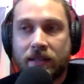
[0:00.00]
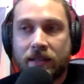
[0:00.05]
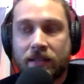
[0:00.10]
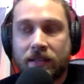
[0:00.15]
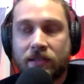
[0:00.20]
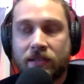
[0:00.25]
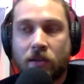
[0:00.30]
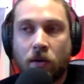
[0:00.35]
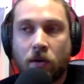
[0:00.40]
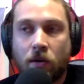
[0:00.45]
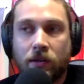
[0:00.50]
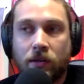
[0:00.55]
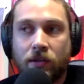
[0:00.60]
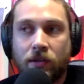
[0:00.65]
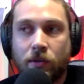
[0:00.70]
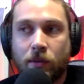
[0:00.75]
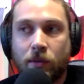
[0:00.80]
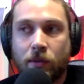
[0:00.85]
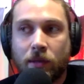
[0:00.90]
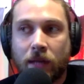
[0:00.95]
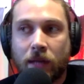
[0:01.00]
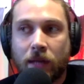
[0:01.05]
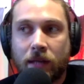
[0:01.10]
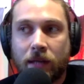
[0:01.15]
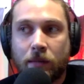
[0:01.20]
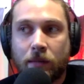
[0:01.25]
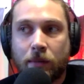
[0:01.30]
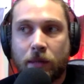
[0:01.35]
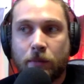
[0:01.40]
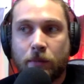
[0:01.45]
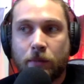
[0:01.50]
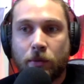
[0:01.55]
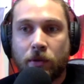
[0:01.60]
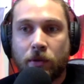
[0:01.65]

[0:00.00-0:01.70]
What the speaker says: It's hard to relate to people that